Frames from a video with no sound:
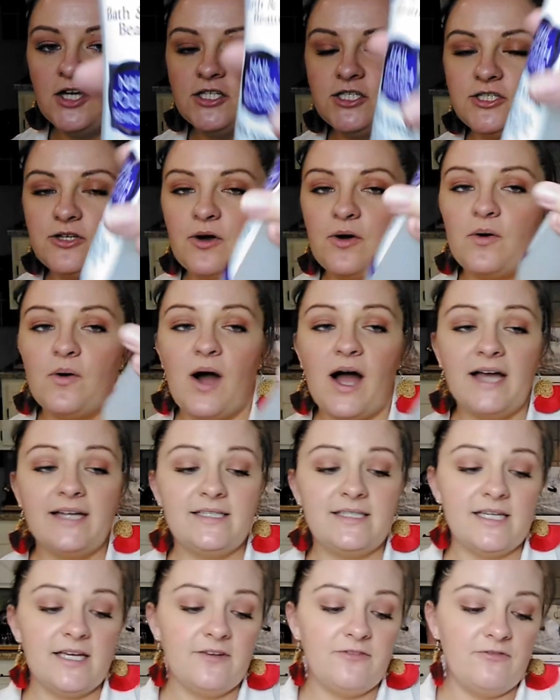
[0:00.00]
So I
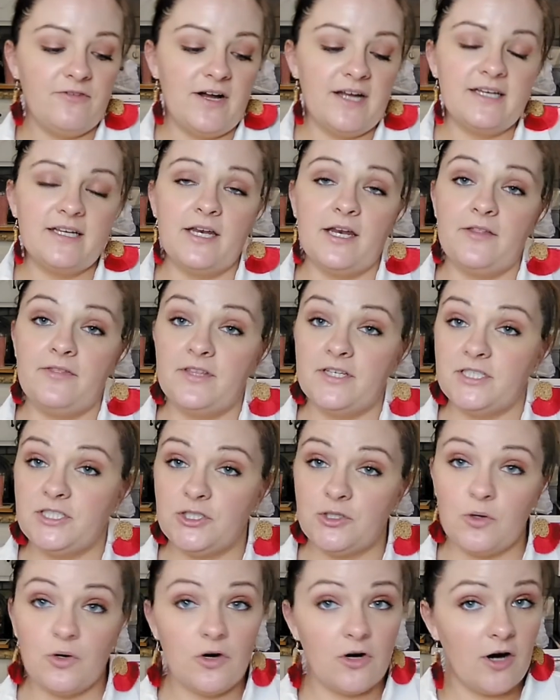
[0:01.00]
did find it at this
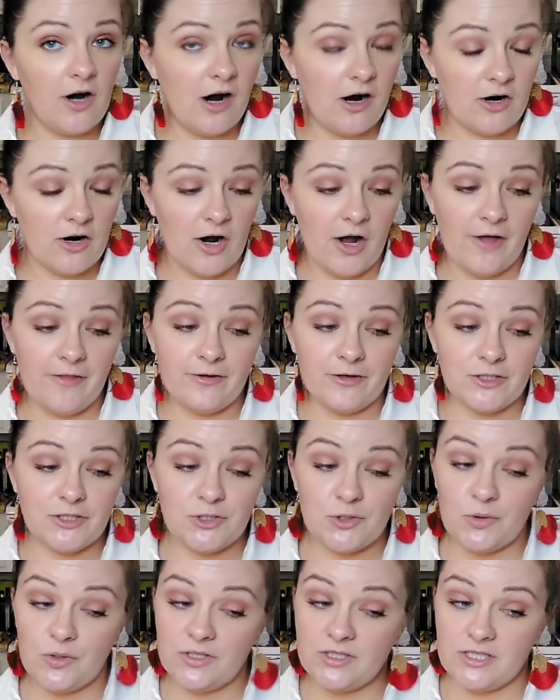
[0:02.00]
store. Our other
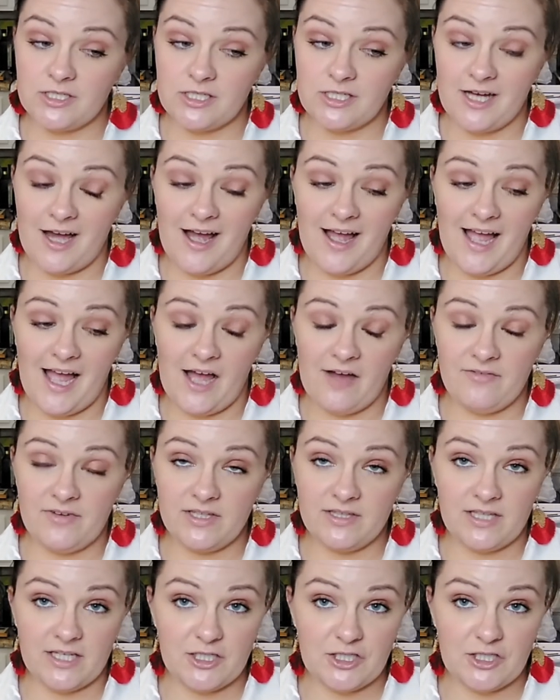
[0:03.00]
store does not have it.